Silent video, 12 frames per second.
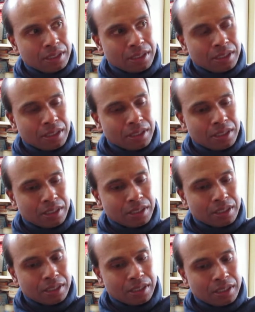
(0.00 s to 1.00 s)
uh,
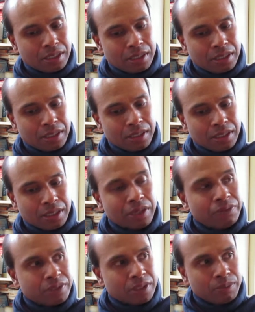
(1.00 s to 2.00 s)
uh, and the
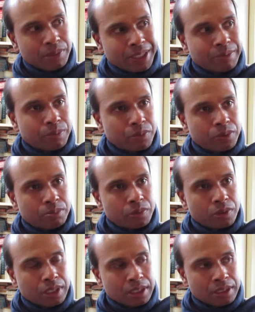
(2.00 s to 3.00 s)
love is going to become more and
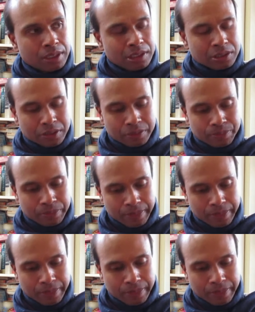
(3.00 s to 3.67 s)
more unconditional.